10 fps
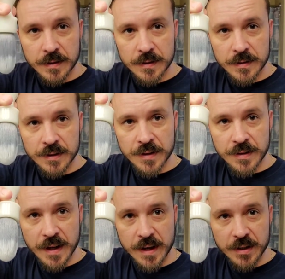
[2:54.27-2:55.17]

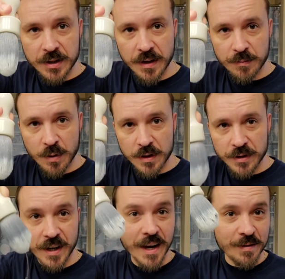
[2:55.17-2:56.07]
synthetic shave brush.
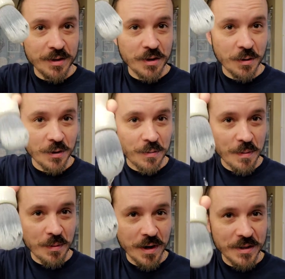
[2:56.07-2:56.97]
I have it soaking. Remember
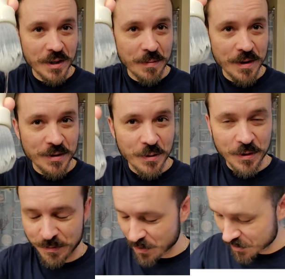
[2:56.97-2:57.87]
what I said about soaking
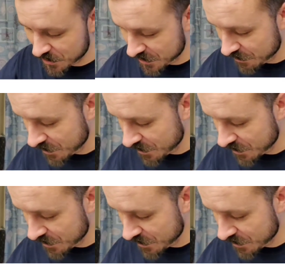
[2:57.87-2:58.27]
the brushes, even if